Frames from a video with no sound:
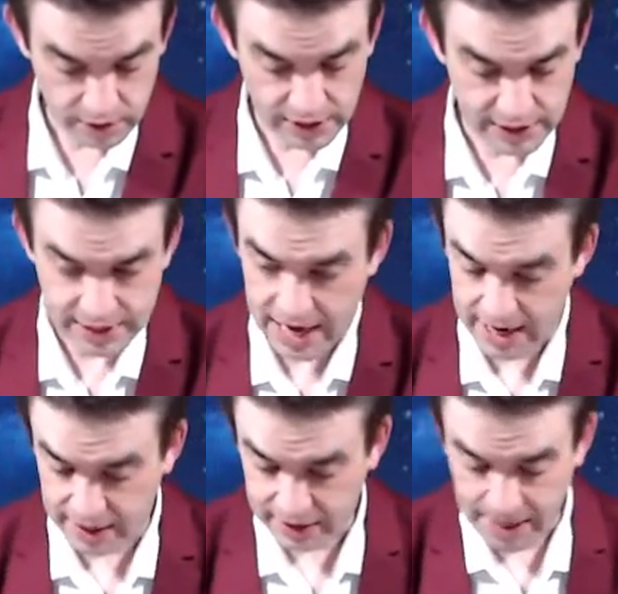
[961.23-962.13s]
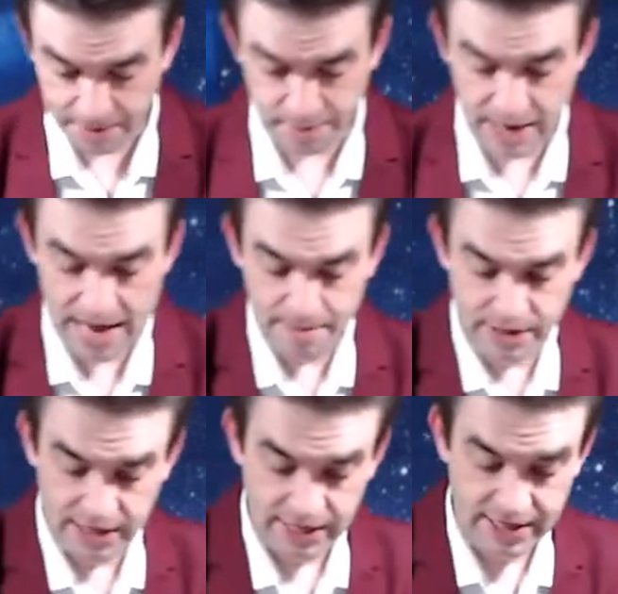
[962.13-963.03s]
Look at that. It keeps
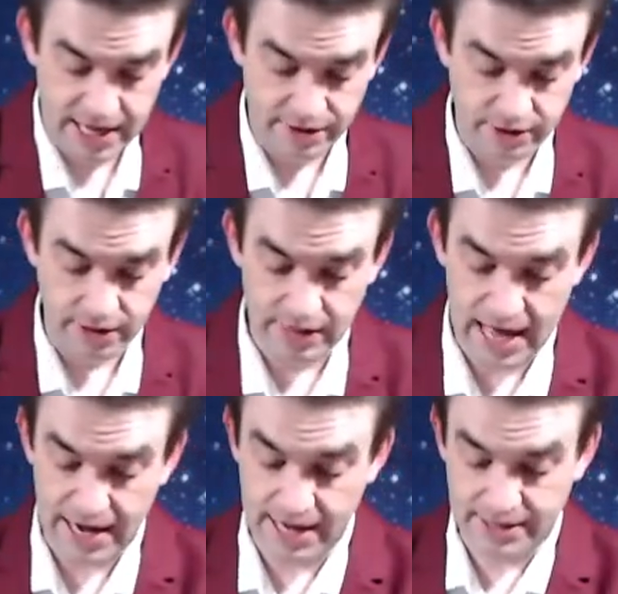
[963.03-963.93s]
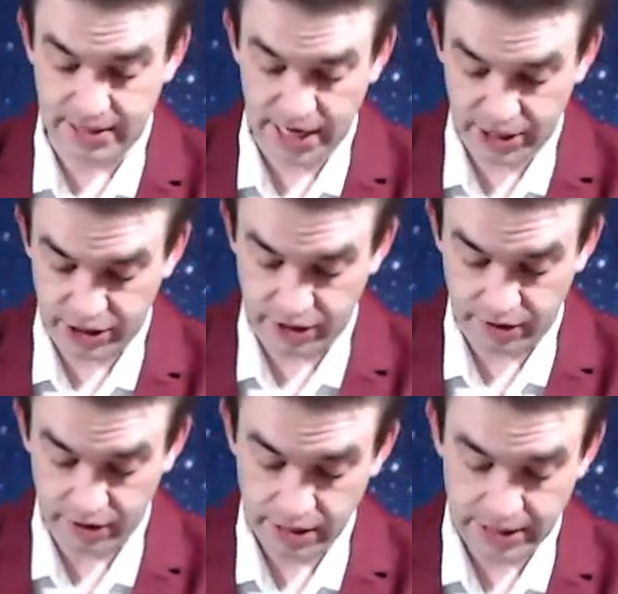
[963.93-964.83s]
popping like that. There's a lot of
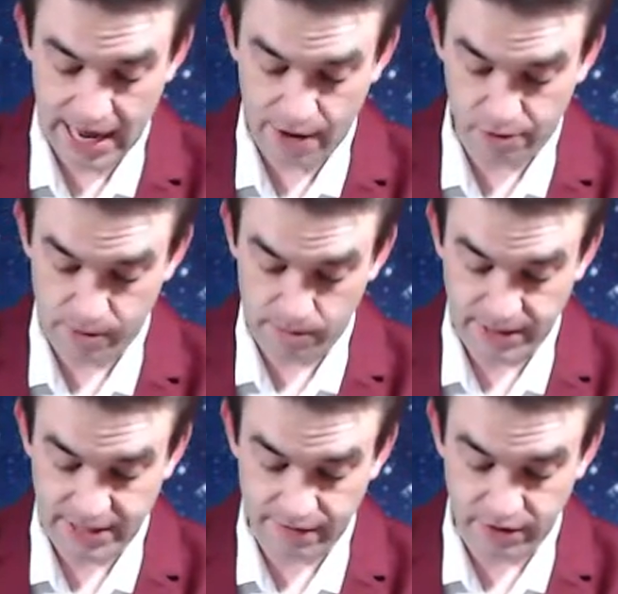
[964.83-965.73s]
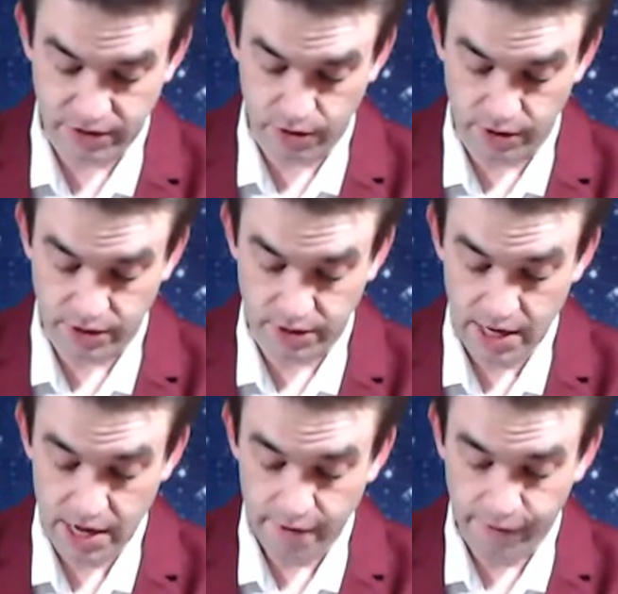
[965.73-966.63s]
hesitation. Tower moment, 7 swords.
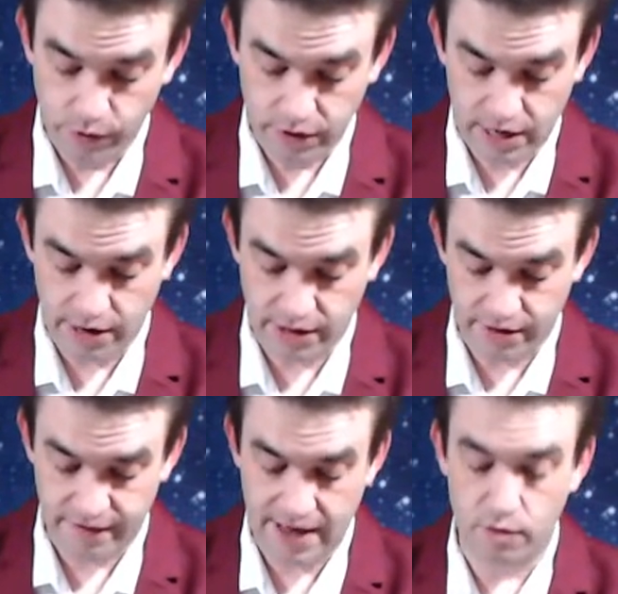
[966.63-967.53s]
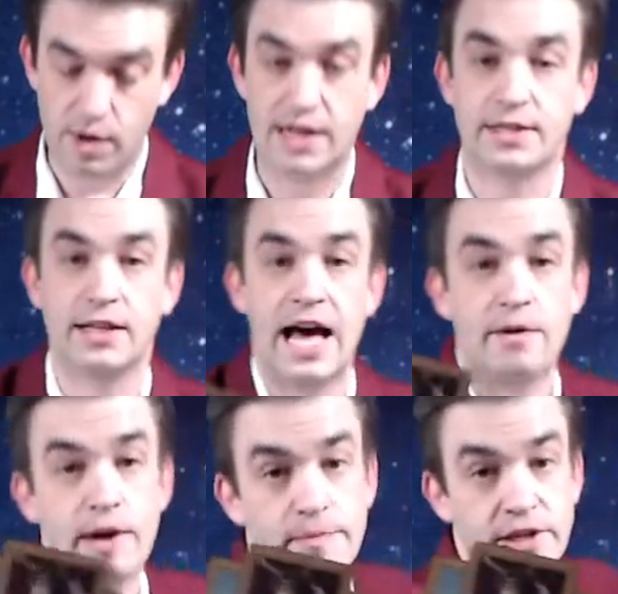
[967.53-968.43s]
Fool card to the 5 of wands. A lot
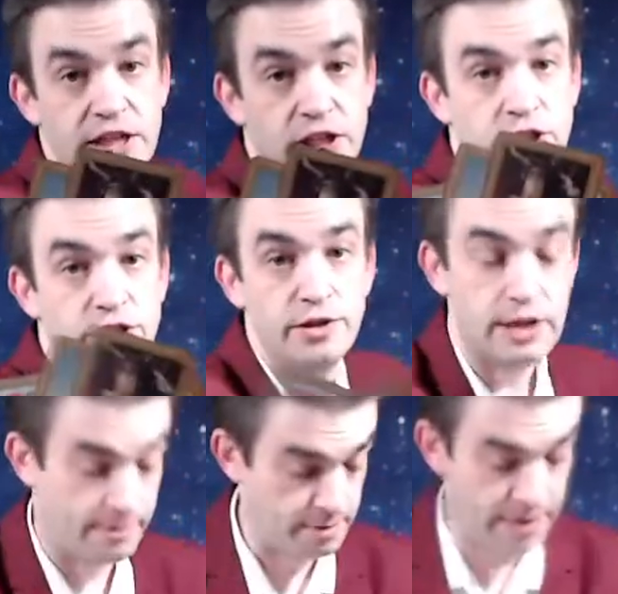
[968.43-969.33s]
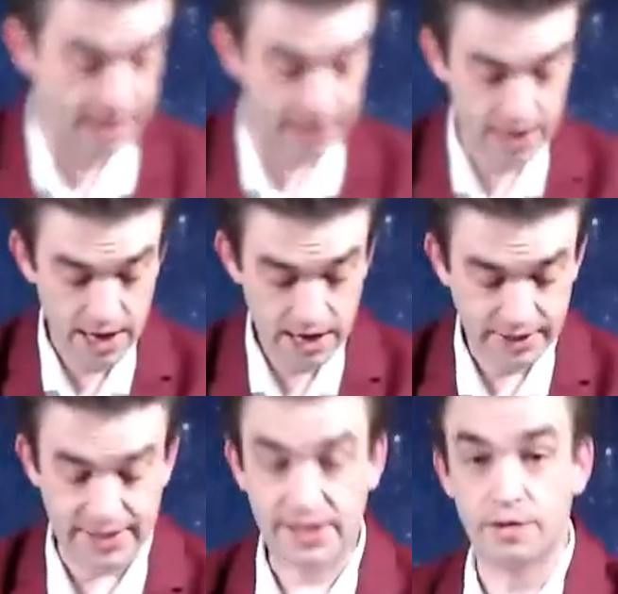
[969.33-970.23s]
of repetition, 2 coming back.
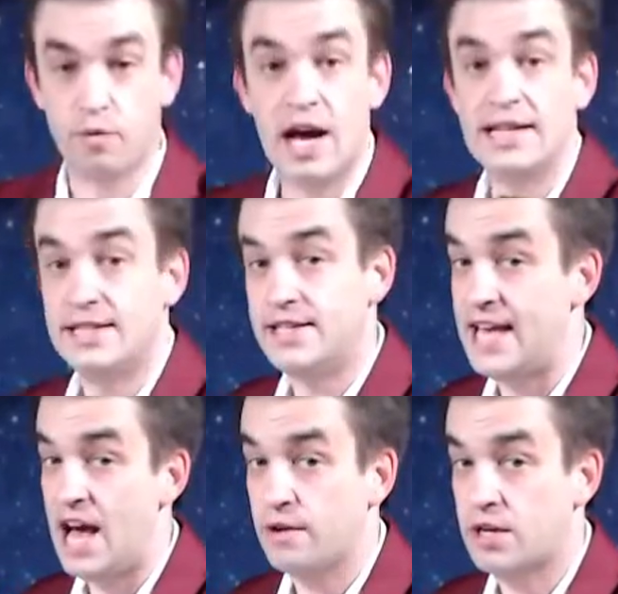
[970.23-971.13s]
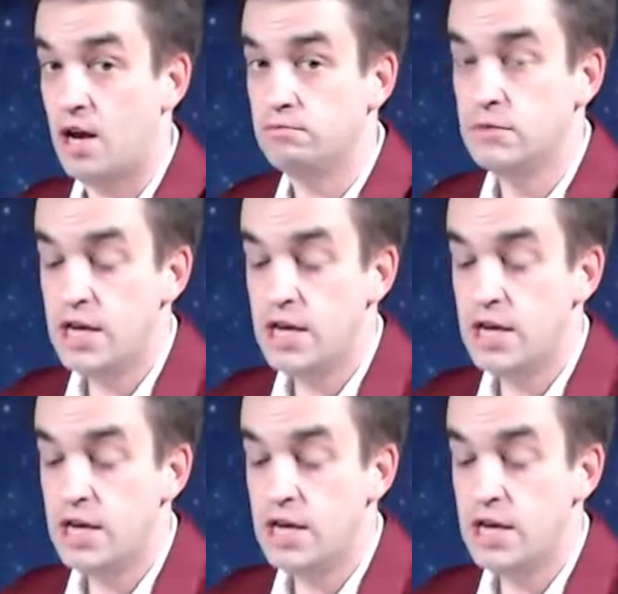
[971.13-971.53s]
6 of wands is the outcome.